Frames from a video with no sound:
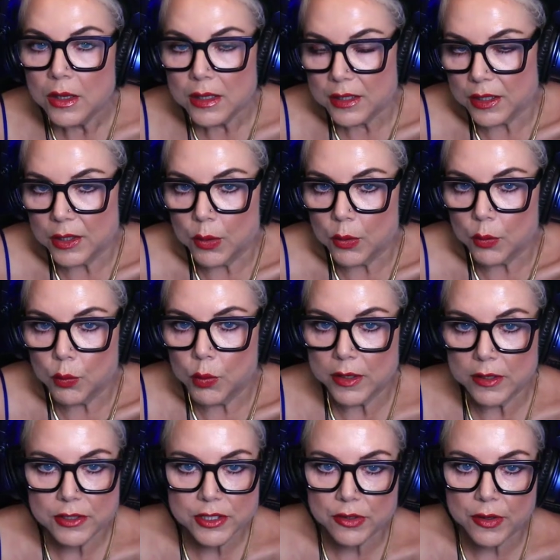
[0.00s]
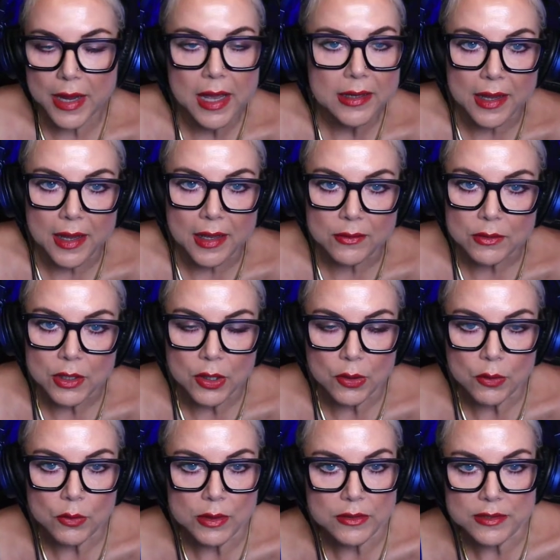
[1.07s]
You know, where's your head at? You know,
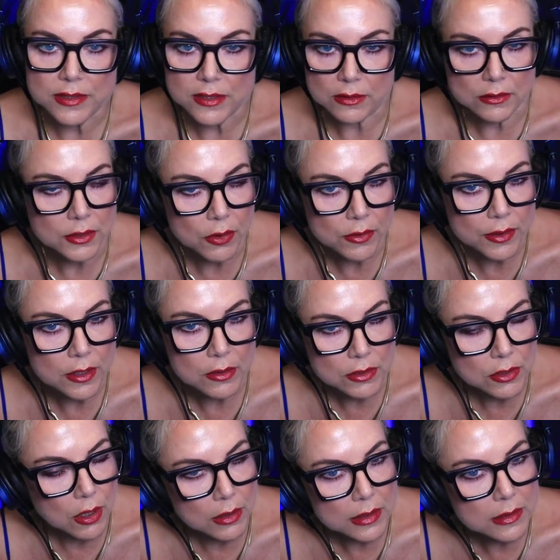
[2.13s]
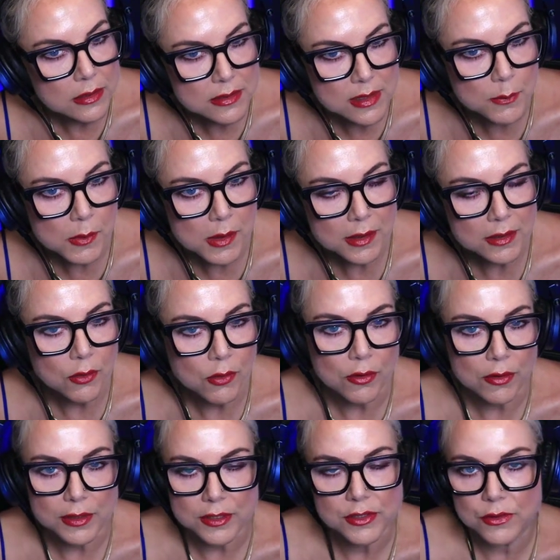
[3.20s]
mm -hmm. you mm-hmm. still know that you're talking to someone, or
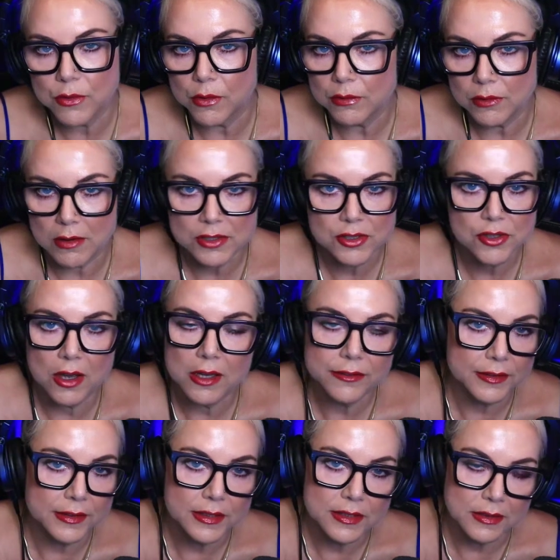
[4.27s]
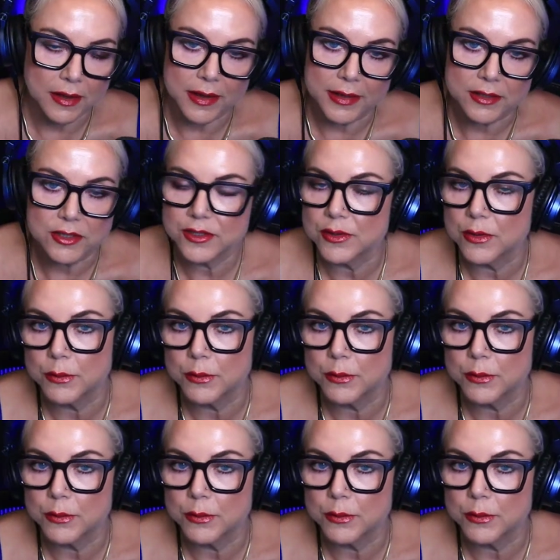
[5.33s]
did you launch off into like just a